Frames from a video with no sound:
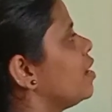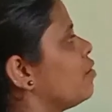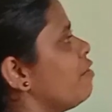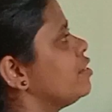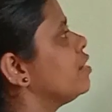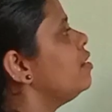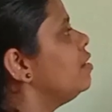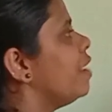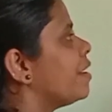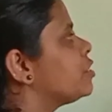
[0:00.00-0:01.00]

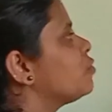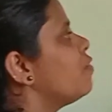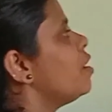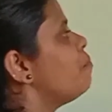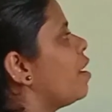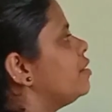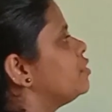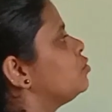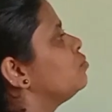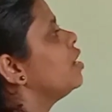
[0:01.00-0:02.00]
equation x square
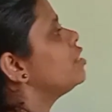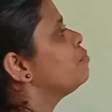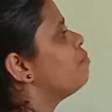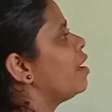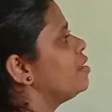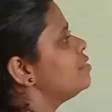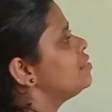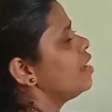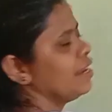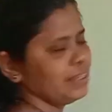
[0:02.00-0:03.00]
minus 2x
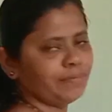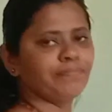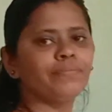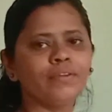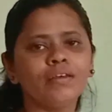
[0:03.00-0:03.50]
minus 8.